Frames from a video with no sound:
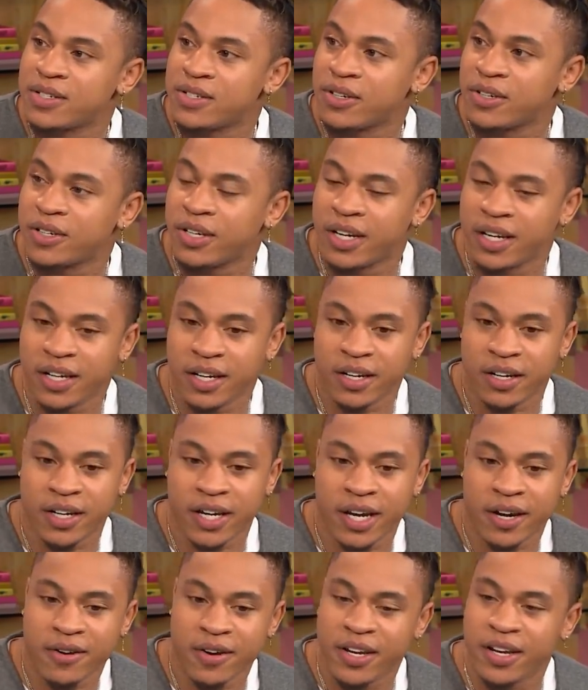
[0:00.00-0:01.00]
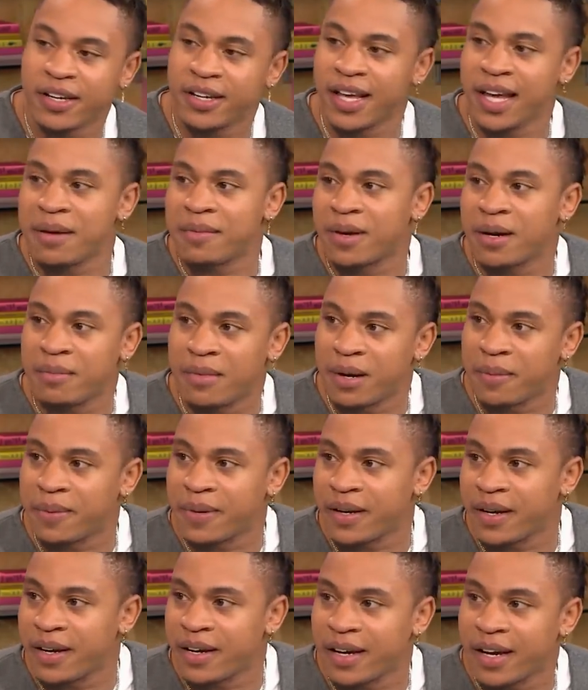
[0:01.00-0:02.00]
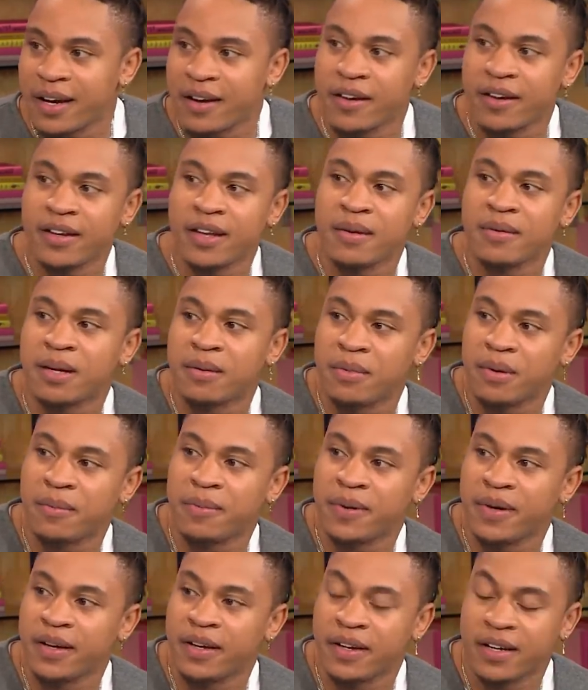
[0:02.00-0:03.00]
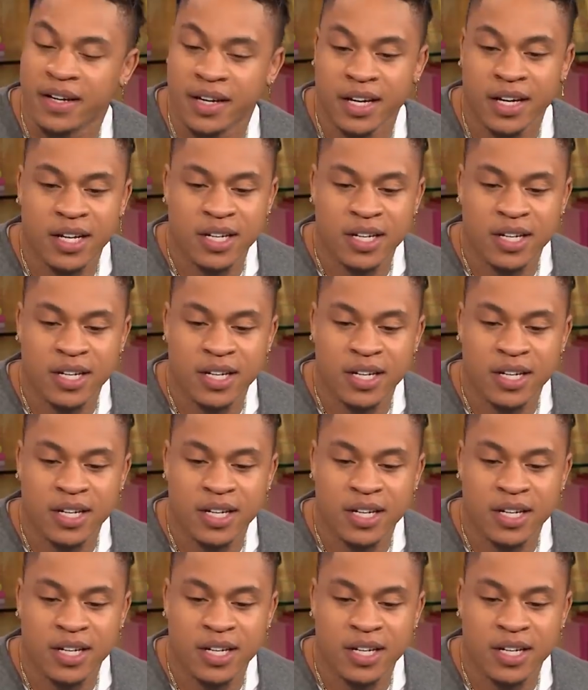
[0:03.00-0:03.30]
So mm-hmm. you're, you're, hearing your name come up here, you're hearing your name come up here.